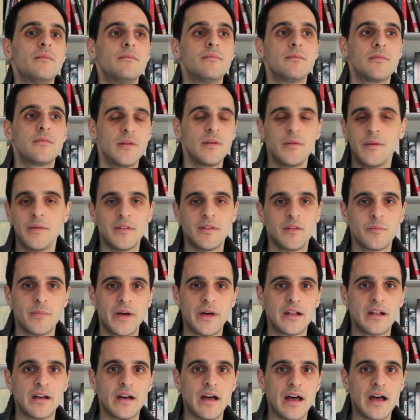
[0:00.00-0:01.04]
sometimes it's
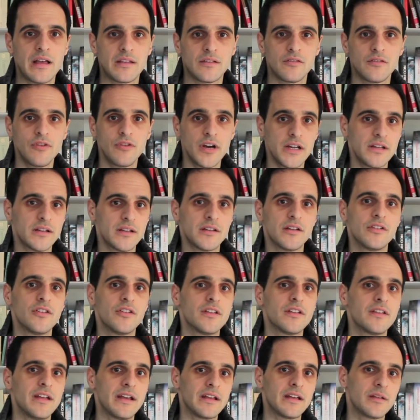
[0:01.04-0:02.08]
better as a writer to
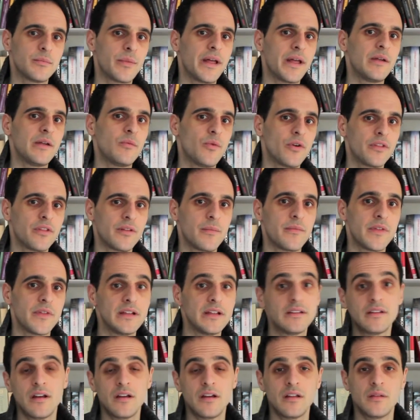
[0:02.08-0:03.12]
just explain what something
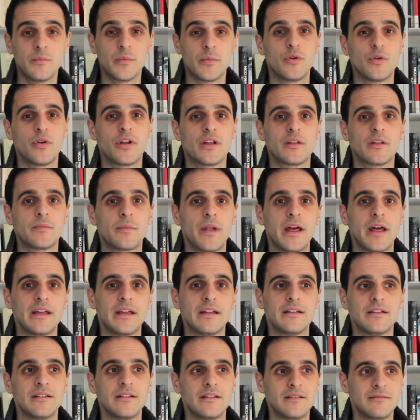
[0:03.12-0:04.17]
does, but not
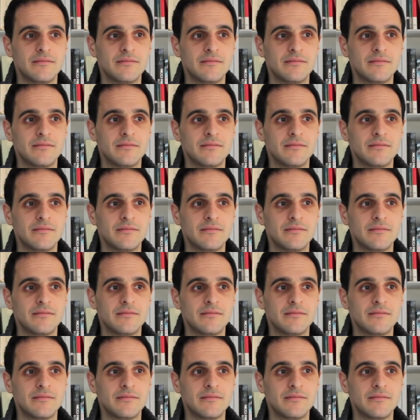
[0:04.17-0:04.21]
explain